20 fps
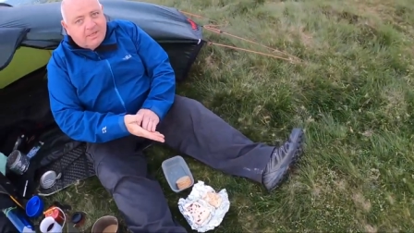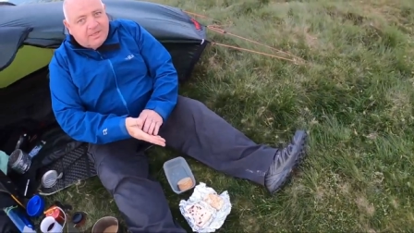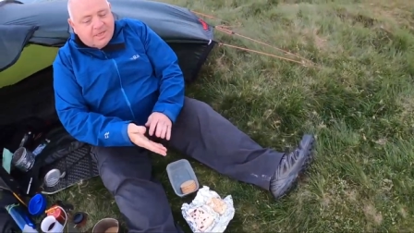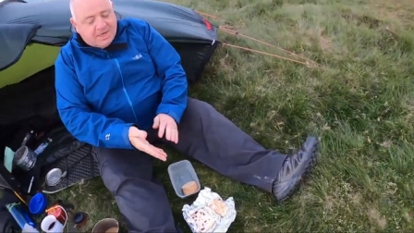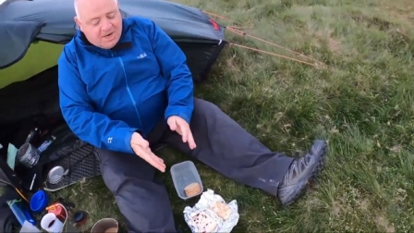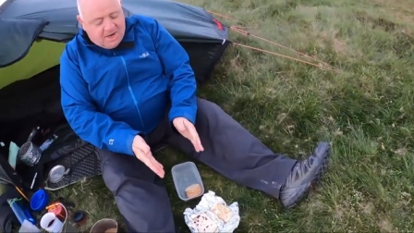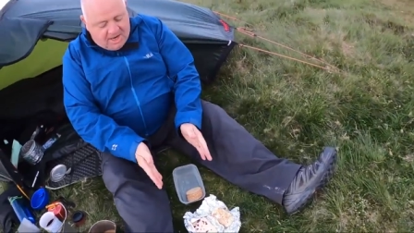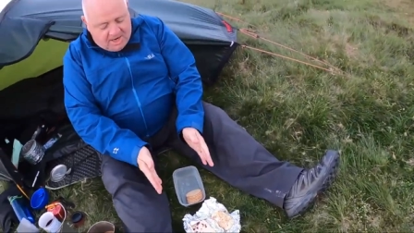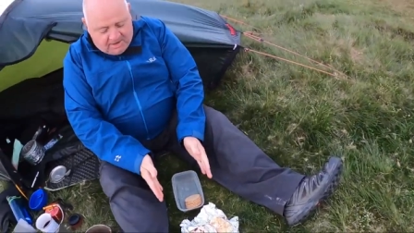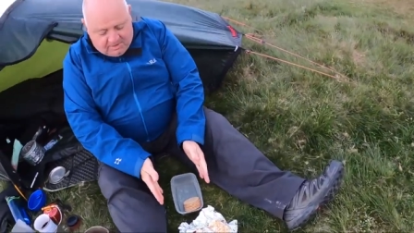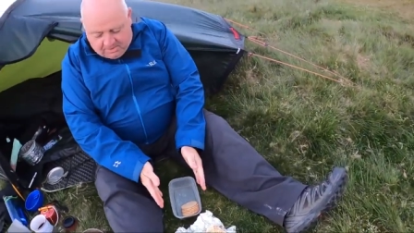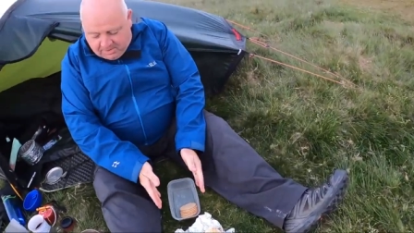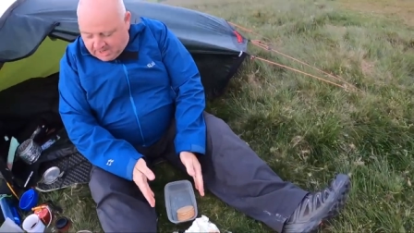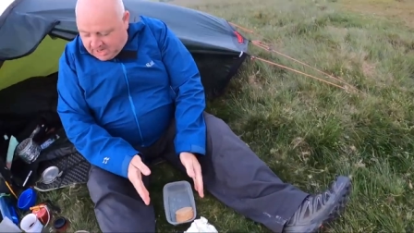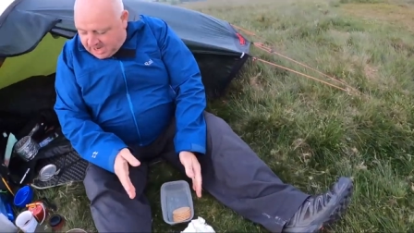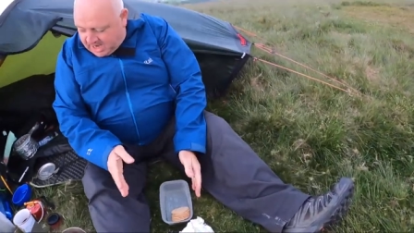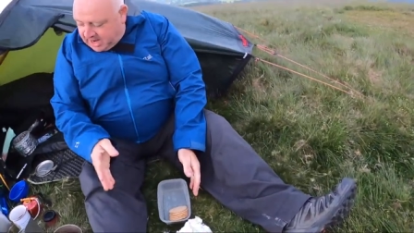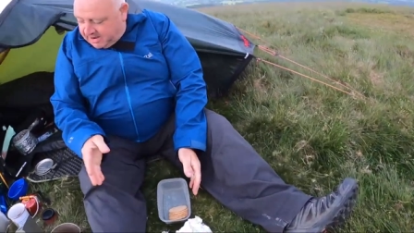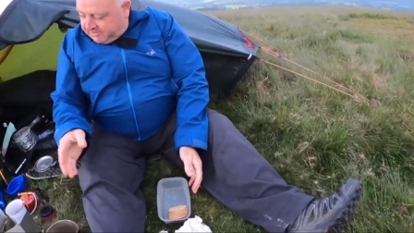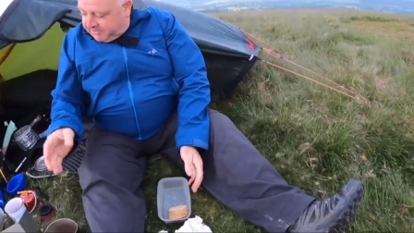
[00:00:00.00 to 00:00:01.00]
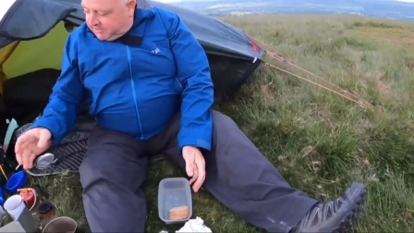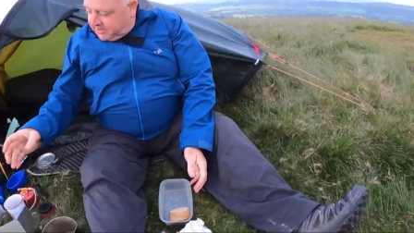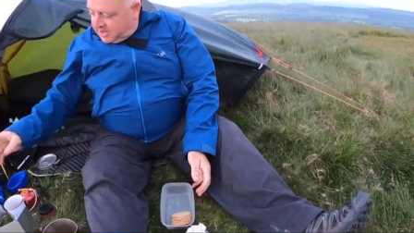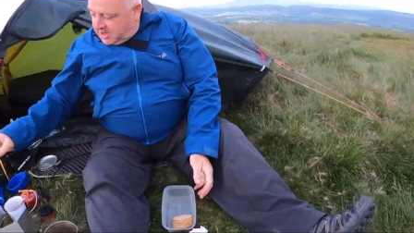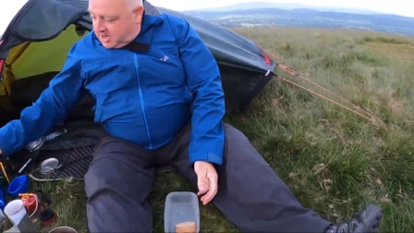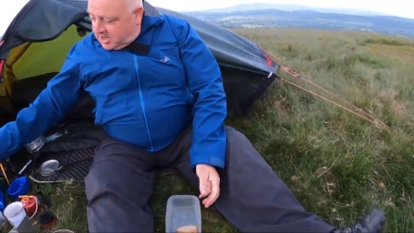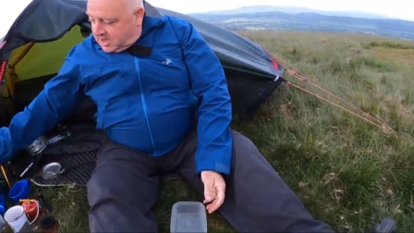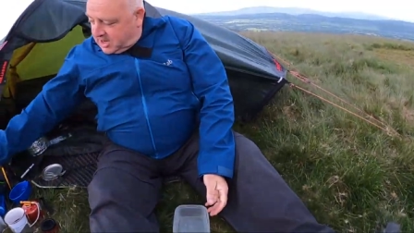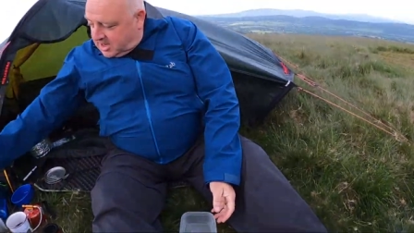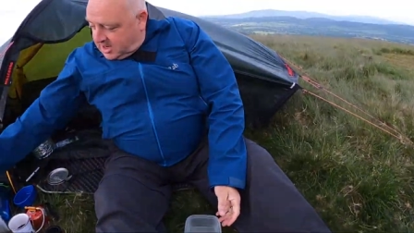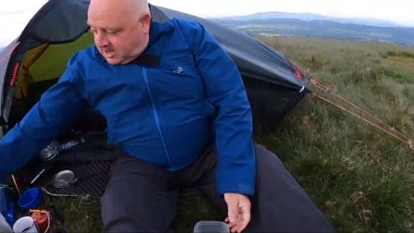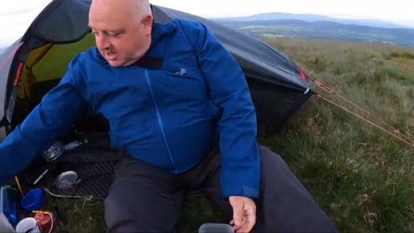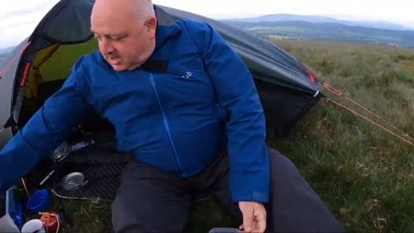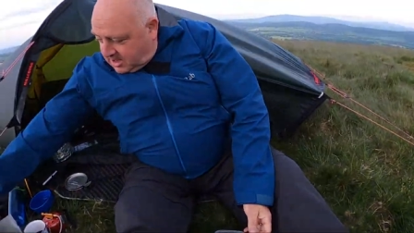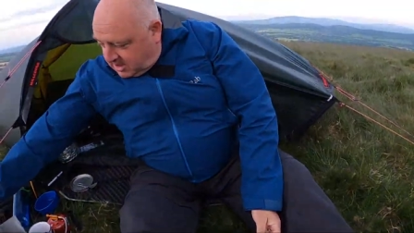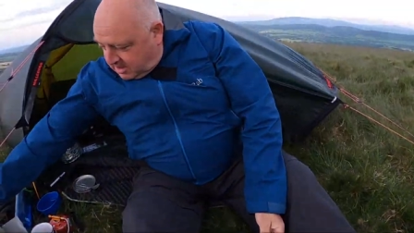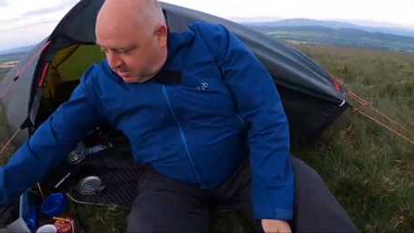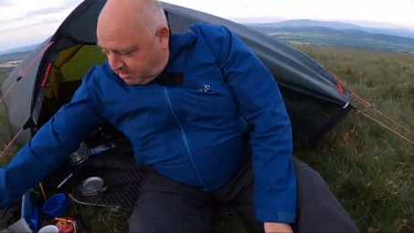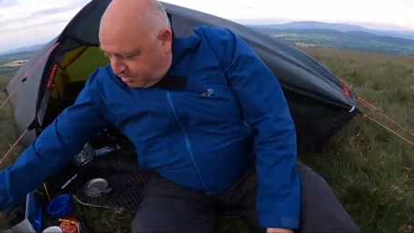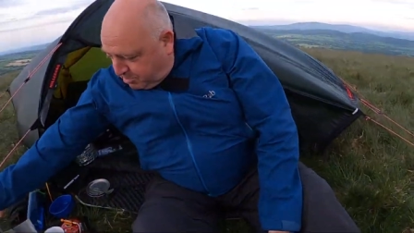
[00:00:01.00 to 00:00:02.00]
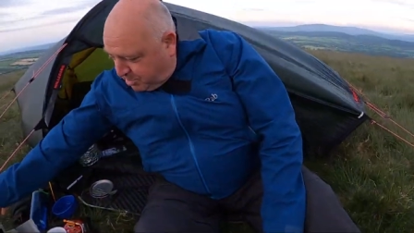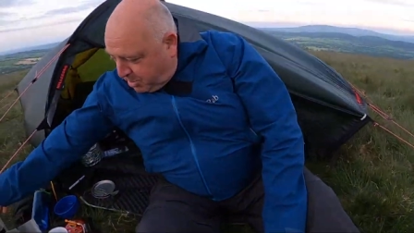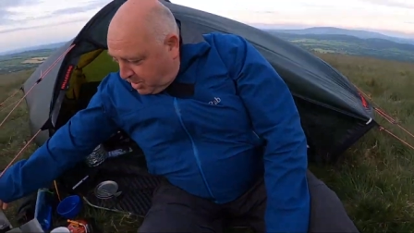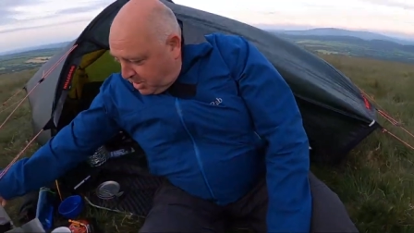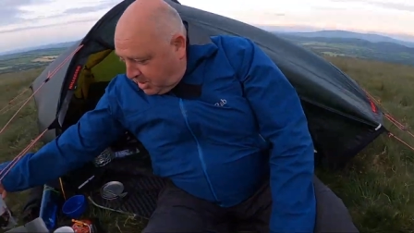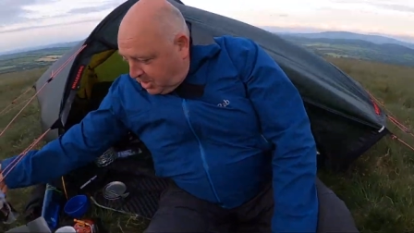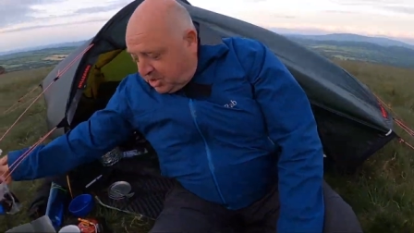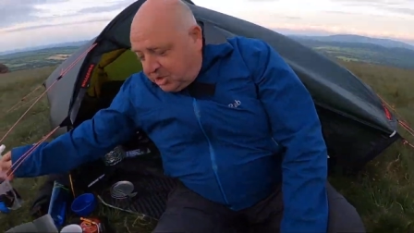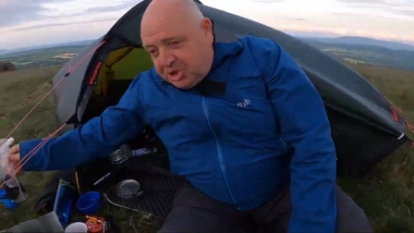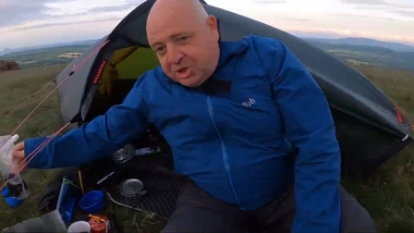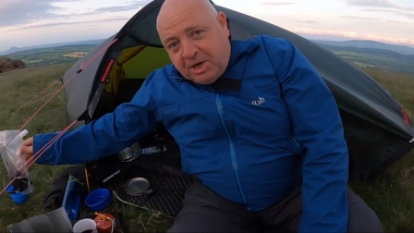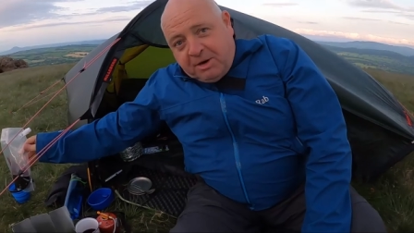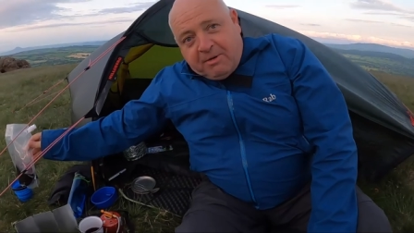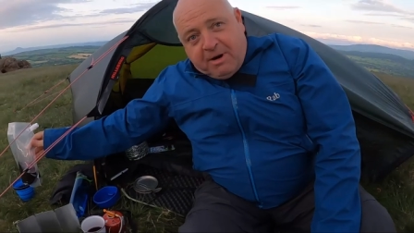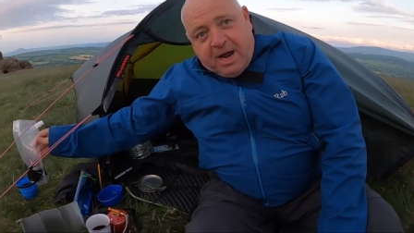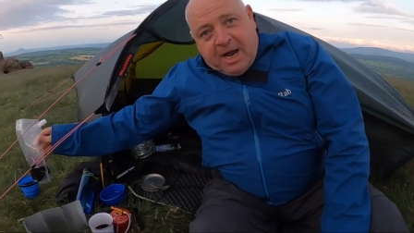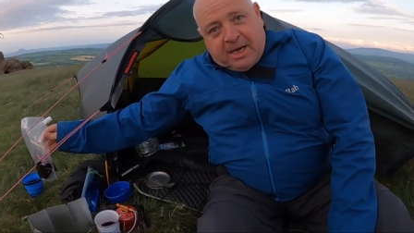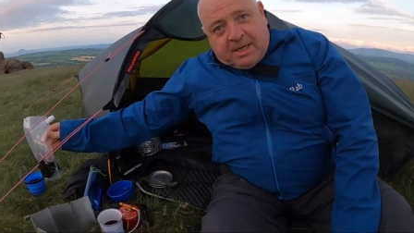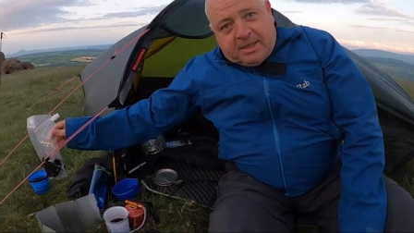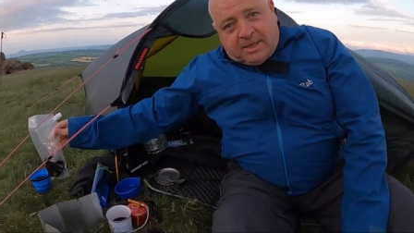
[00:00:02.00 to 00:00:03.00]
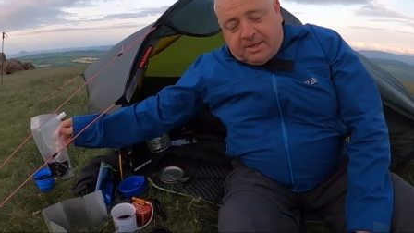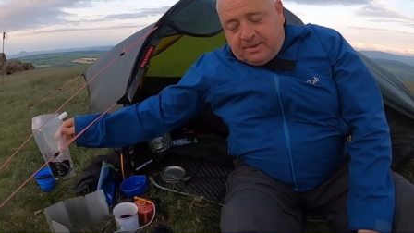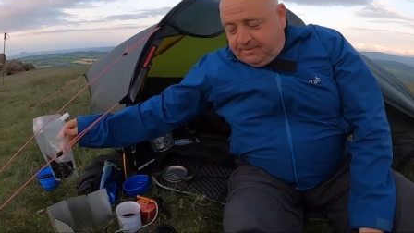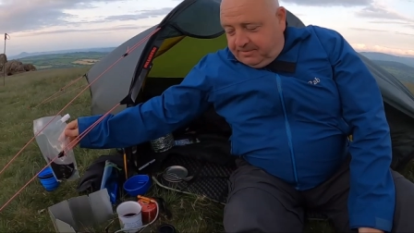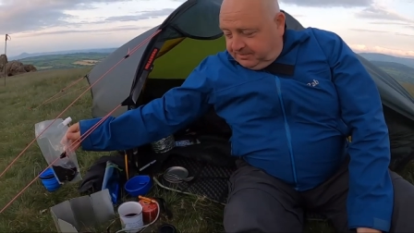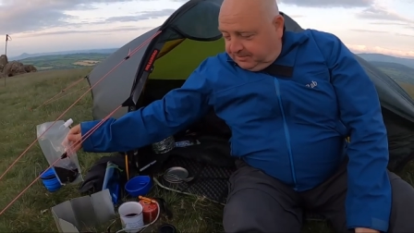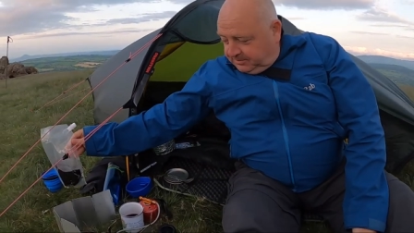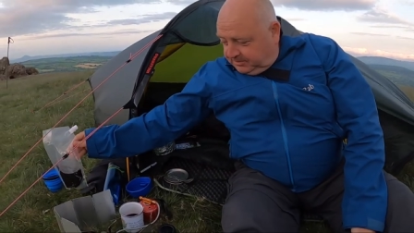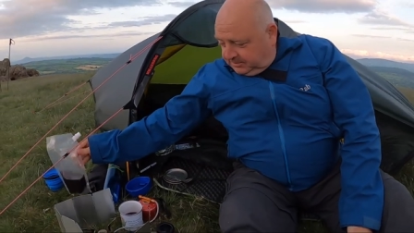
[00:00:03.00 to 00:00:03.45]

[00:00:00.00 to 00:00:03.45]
tonight we have bottle of Shiraz,